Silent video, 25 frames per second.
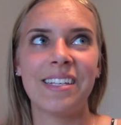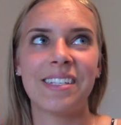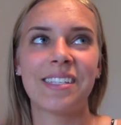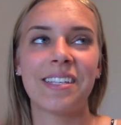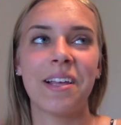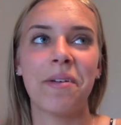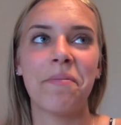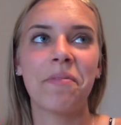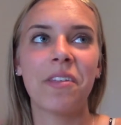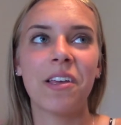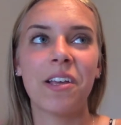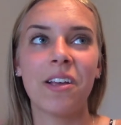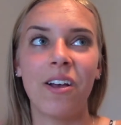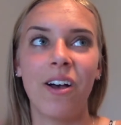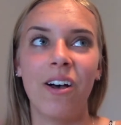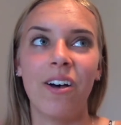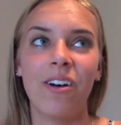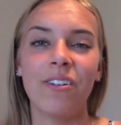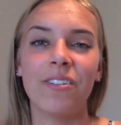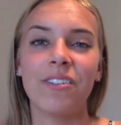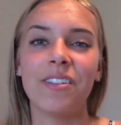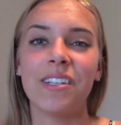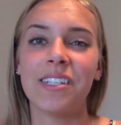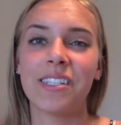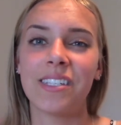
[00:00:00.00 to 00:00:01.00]
something
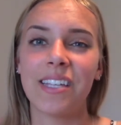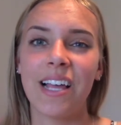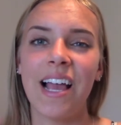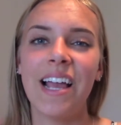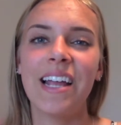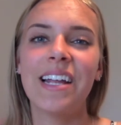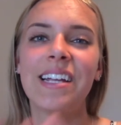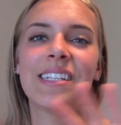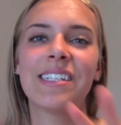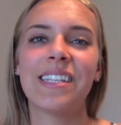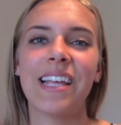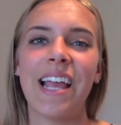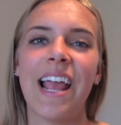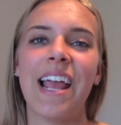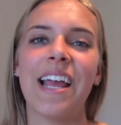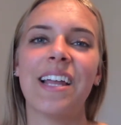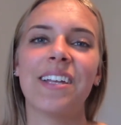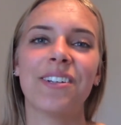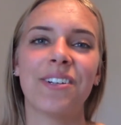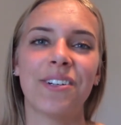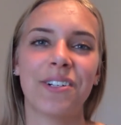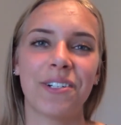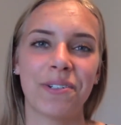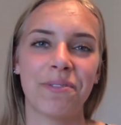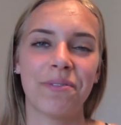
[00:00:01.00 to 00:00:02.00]
called the science
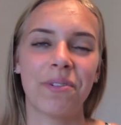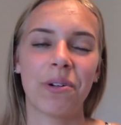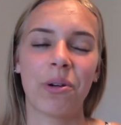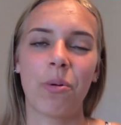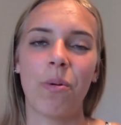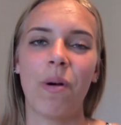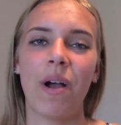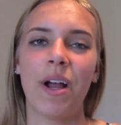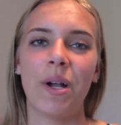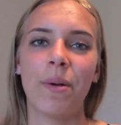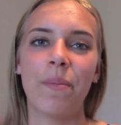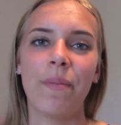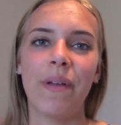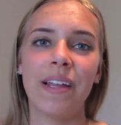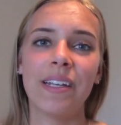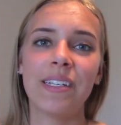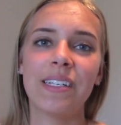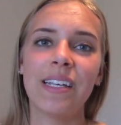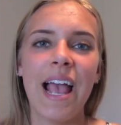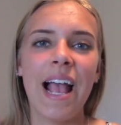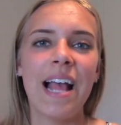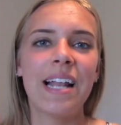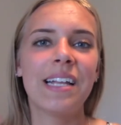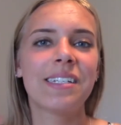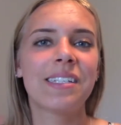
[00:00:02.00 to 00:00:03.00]
and art
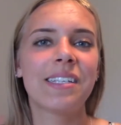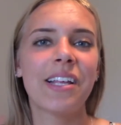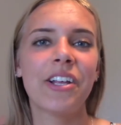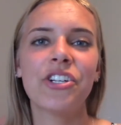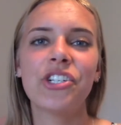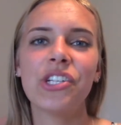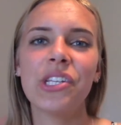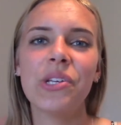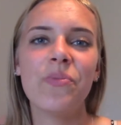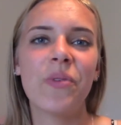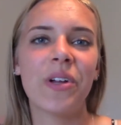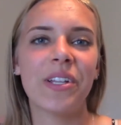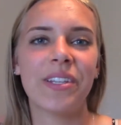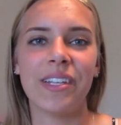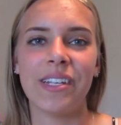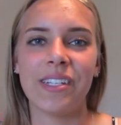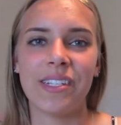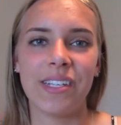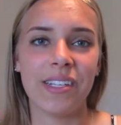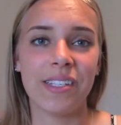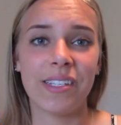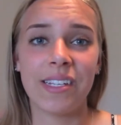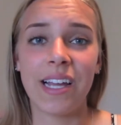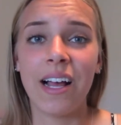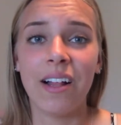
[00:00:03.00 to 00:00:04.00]
requirement. And essentially what
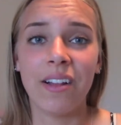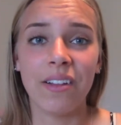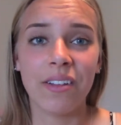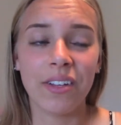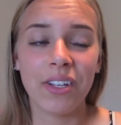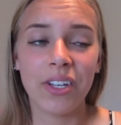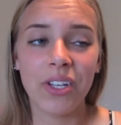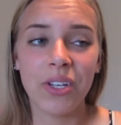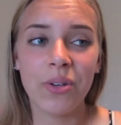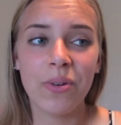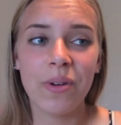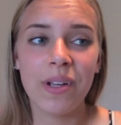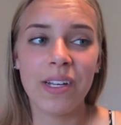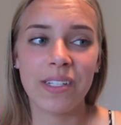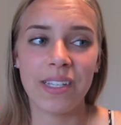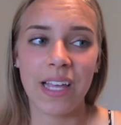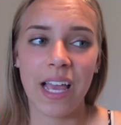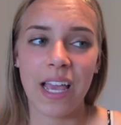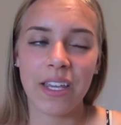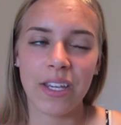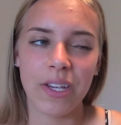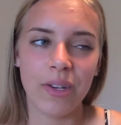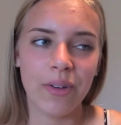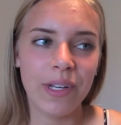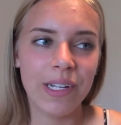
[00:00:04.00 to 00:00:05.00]
this is telling you is
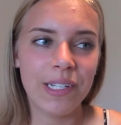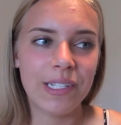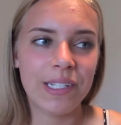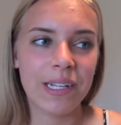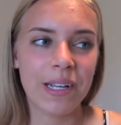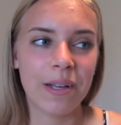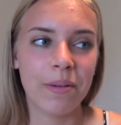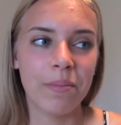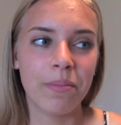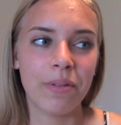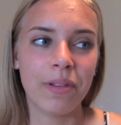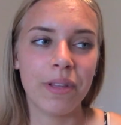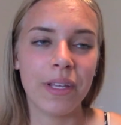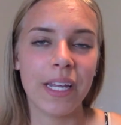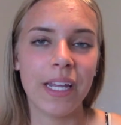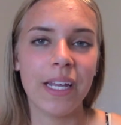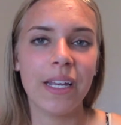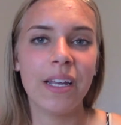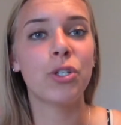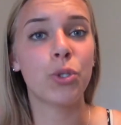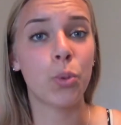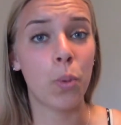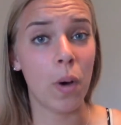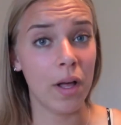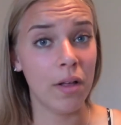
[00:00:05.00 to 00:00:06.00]
that you need to
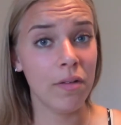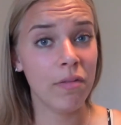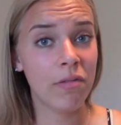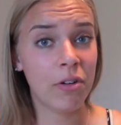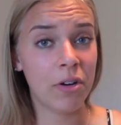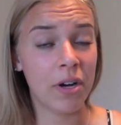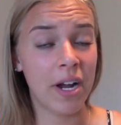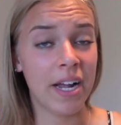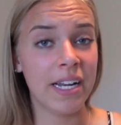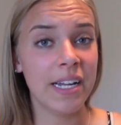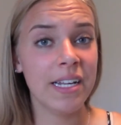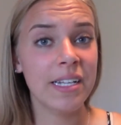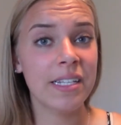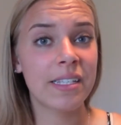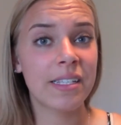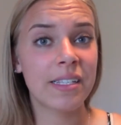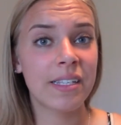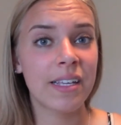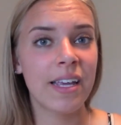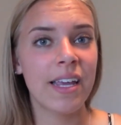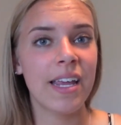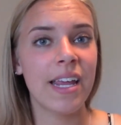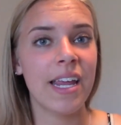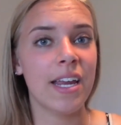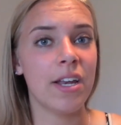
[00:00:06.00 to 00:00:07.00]
complete 12
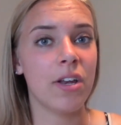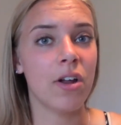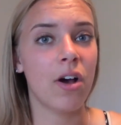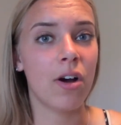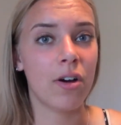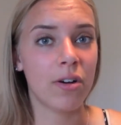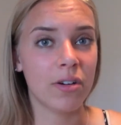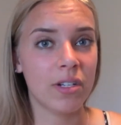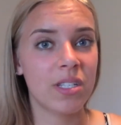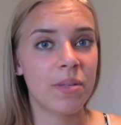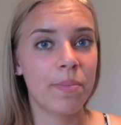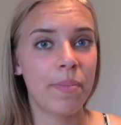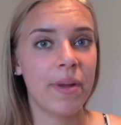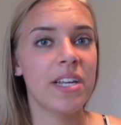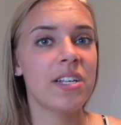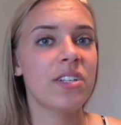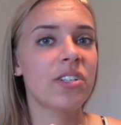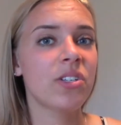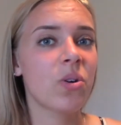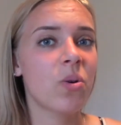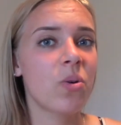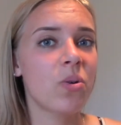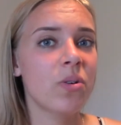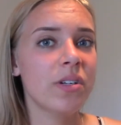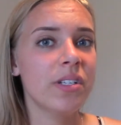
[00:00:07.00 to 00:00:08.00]
credits in
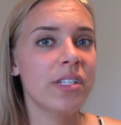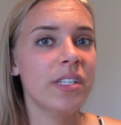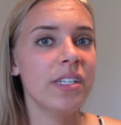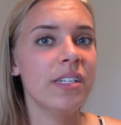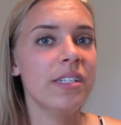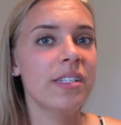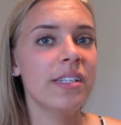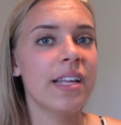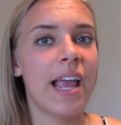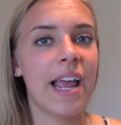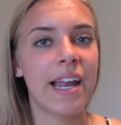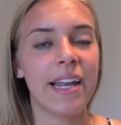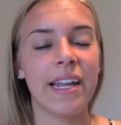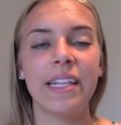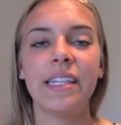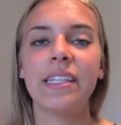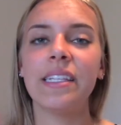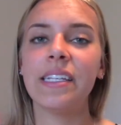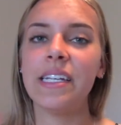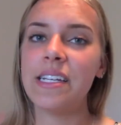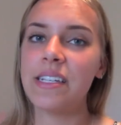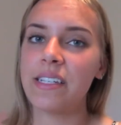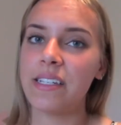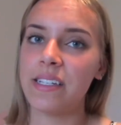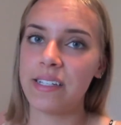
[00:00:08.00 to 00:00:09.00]
arts-based courses and at
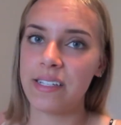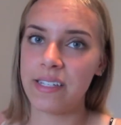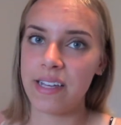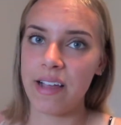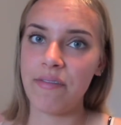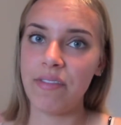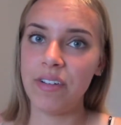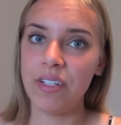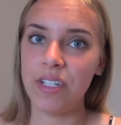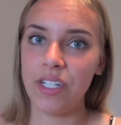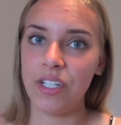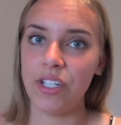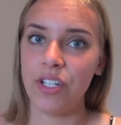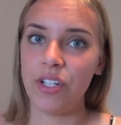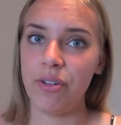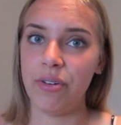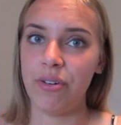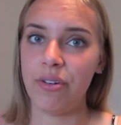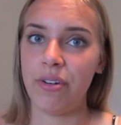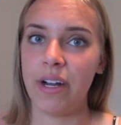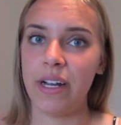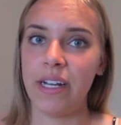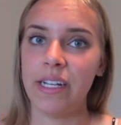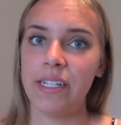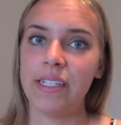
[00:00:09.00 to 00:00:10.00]
least 72
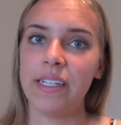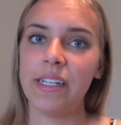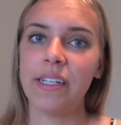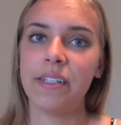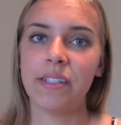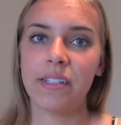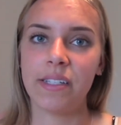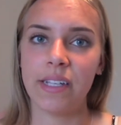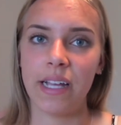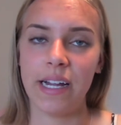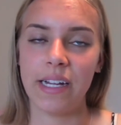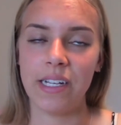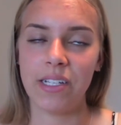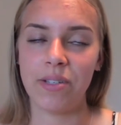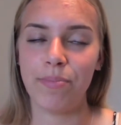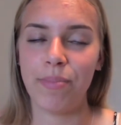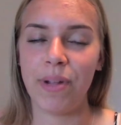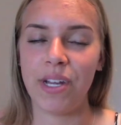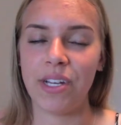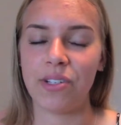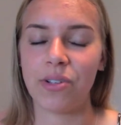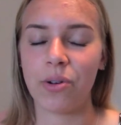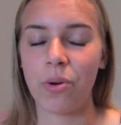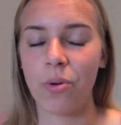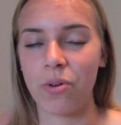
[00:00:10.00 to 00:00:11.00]
credits in
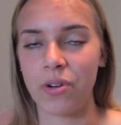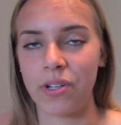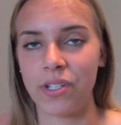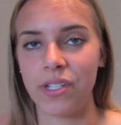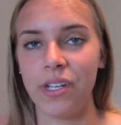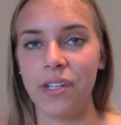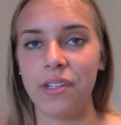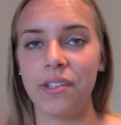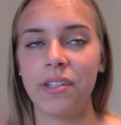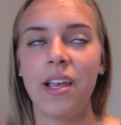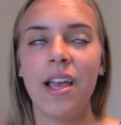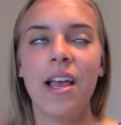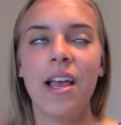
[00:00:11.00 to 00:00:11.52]
science-based courses.